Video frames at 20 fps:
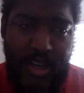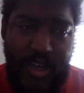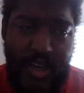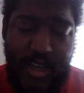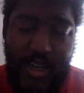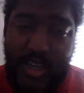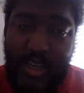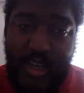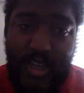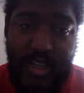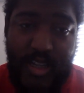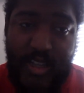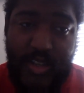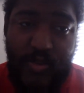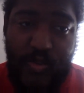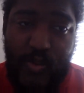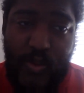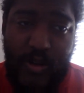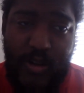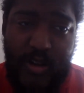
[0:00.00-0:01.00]
it, it
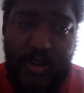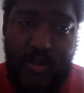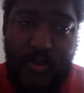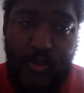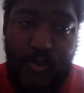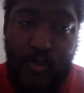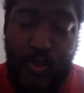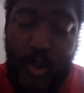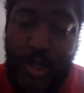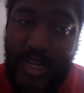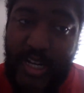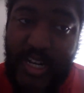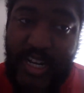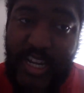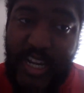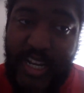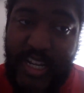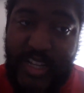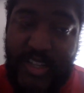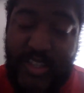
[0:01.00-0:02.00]
didn't work when it
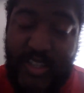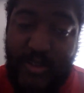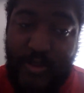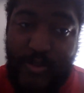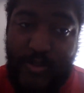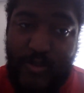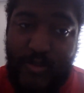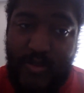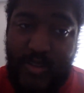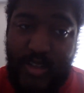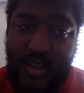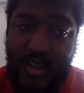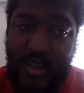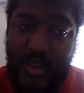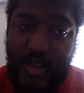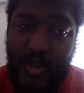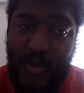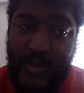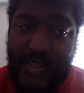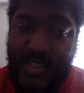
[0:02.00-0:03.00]
needed to.
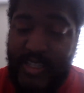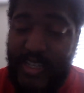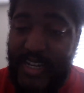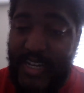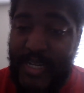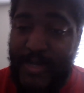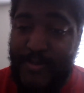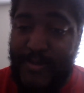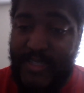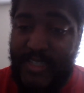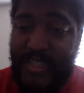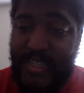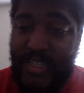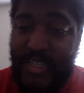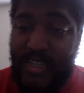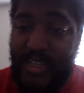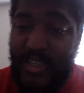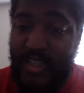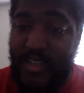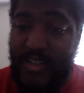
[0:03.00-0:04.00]
You know, at times.
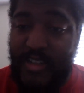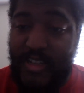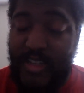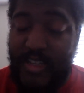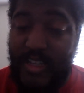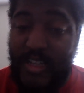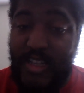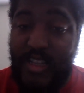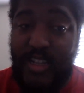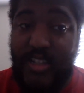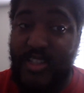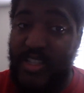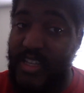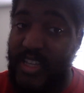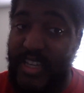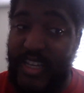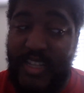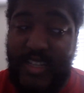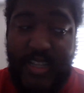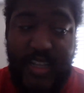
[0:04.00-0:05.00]
You know, they need to
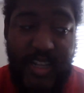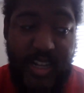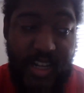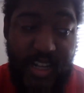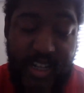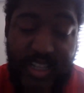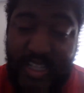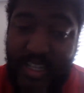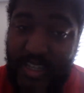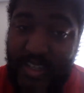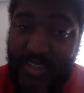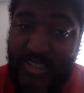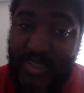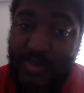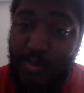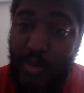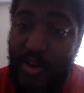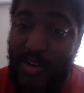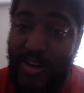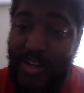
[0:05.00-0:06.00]
get they need to get a
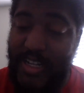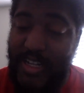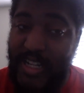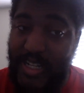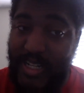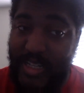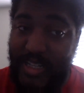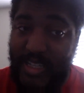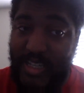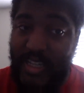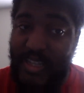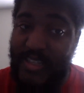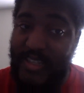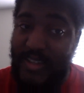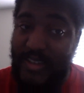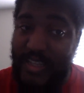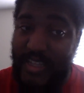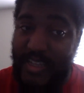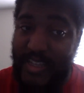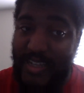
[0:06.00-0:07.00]
spark. They need to get
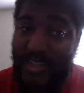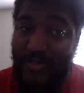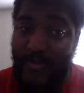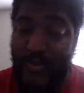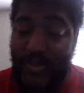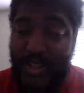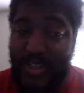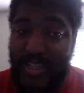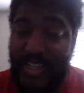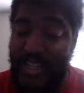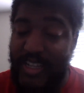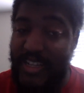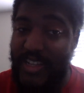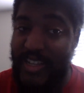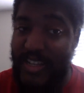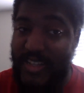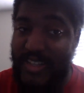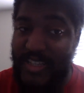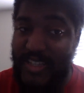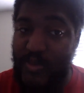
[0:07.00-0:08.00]
something downfield. They need
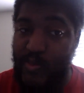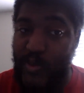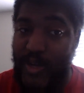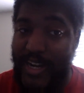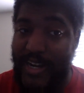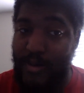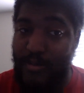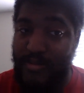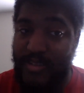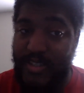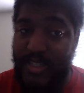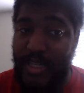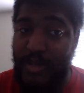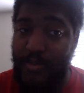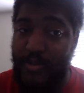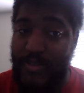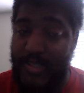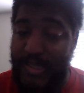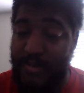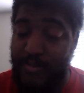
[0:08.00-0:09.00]
to get these wide
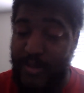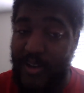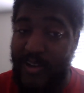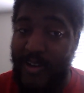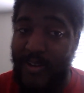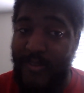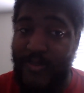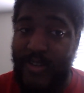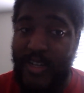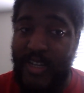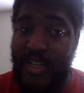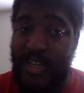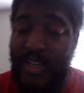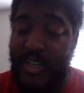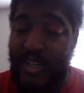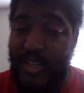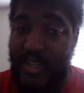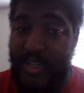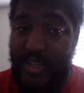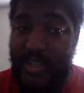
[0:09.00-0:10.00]
receivers involved.
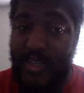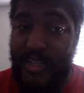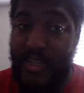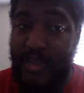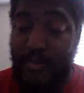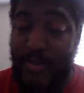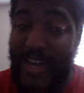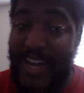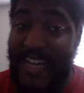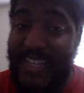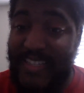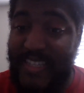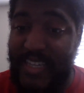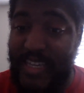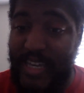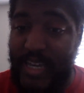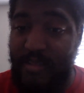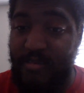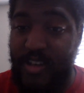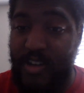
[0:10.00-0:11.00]
They need to get a passing
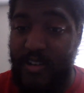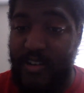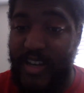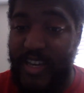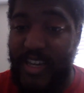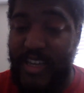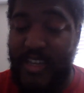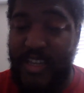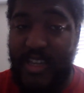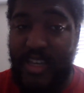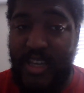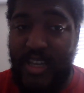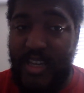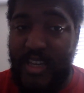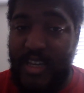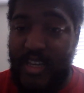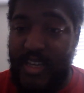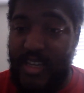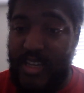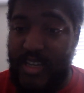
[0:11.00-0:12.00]
game going.
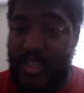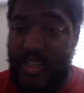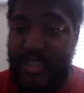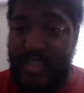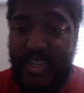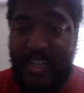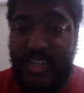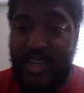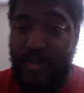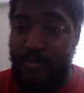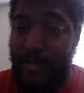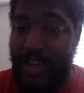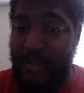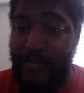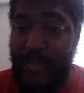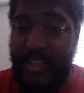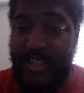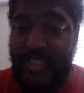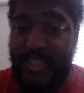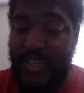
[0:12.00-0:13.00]
Kentucky
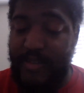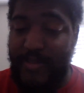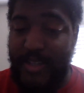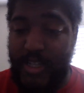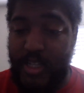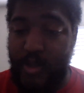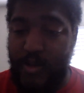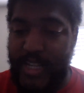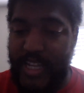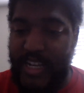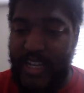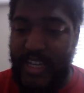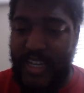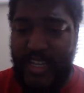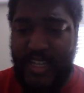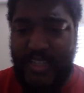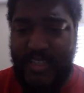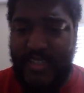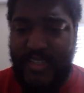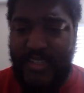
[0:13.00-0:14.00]
might be the team to do that
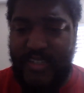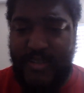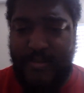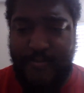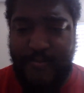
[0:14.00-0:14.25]
against.